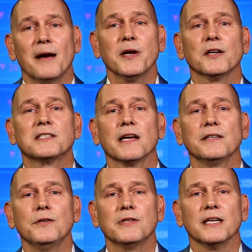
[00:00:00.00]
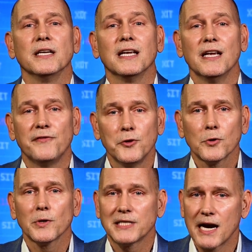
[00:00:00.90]
I'm here to tell you that if
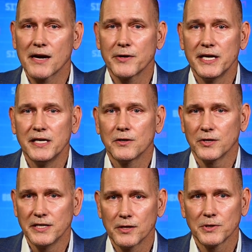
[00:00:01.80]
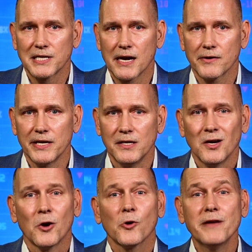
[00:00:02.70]
you're a retiree or near retiree
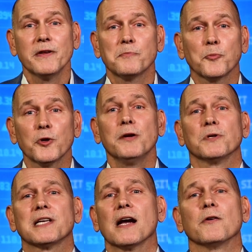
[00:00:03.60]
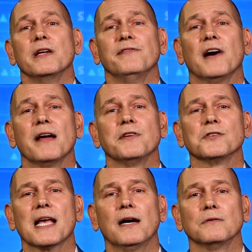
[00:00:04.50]
or even pre retiree five
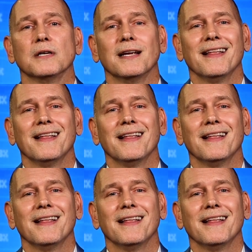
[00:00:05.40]
years out,